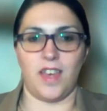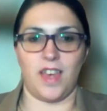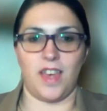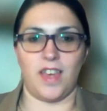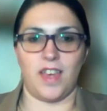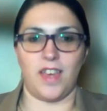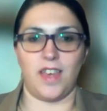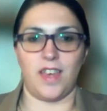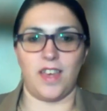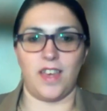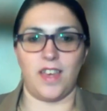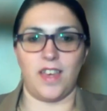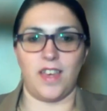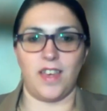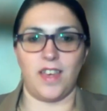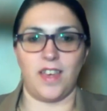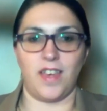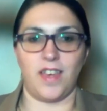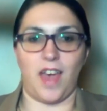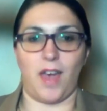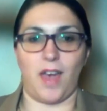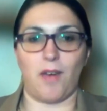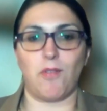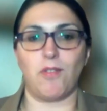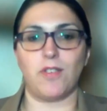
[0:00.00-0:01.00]

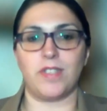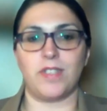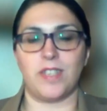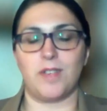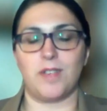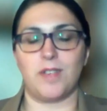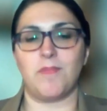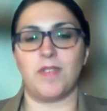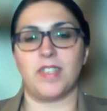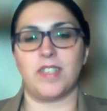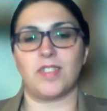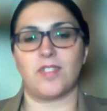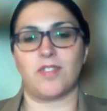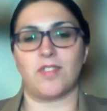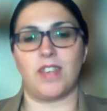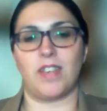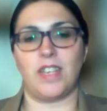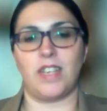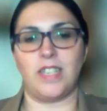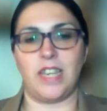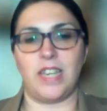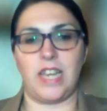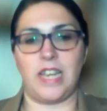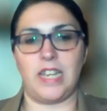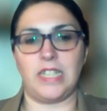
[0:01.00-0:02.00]
Uh, I will share my
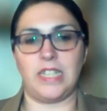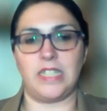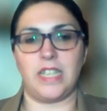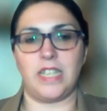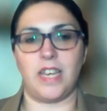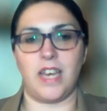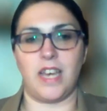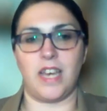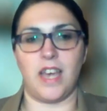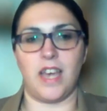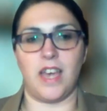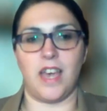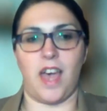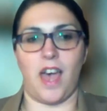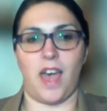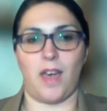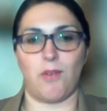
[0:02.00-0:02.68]
screen and uh,